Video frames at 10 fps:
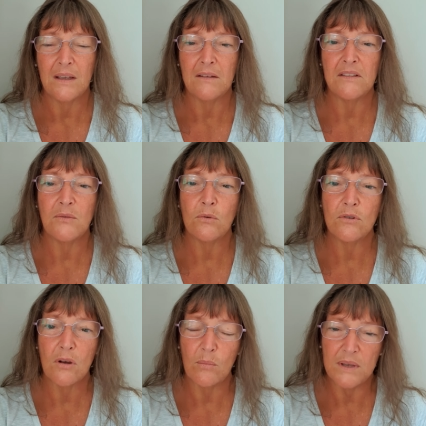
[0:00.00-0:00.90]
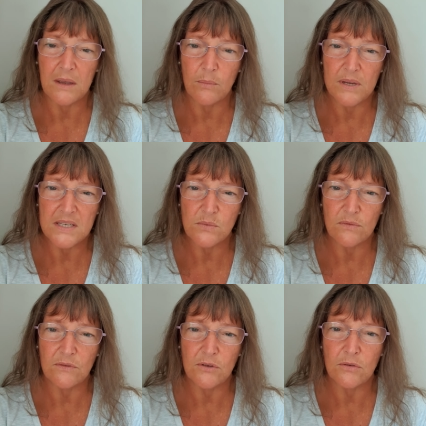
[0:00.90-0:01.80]
If they will not be at peace
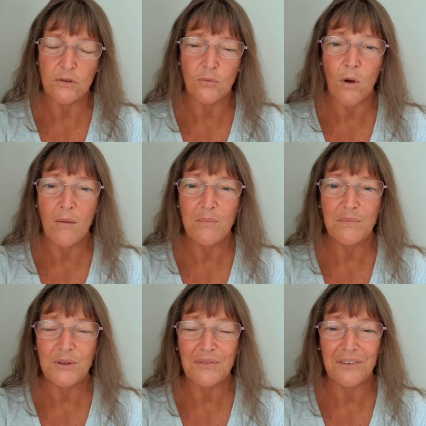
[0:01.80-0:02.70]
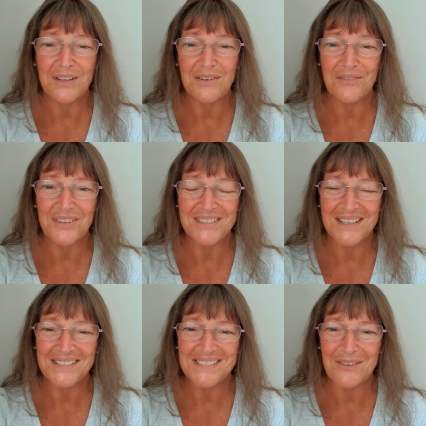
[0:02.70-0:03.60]
with you, you wipe your feet off the
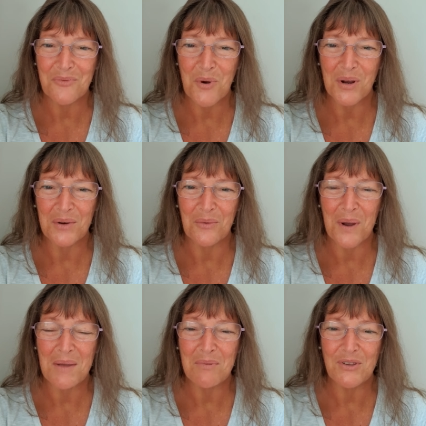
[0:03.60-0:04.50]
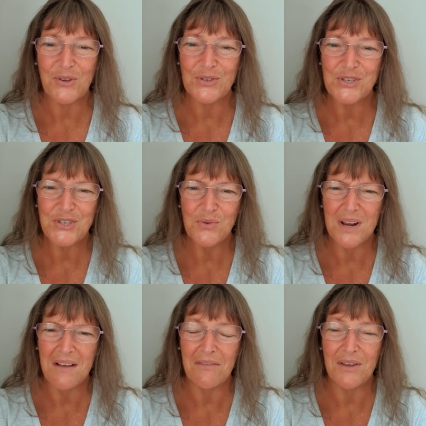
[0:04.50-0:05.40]
dust and walk away, but you can still
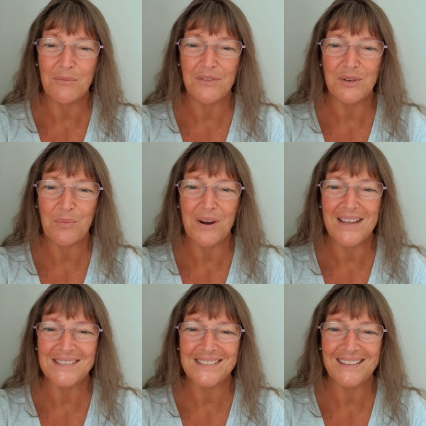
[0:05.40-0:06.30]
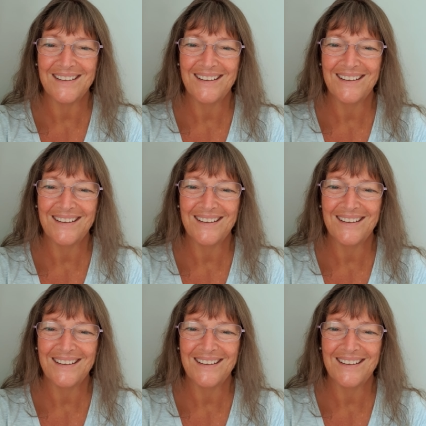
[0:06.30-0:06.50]
love them with your prayers.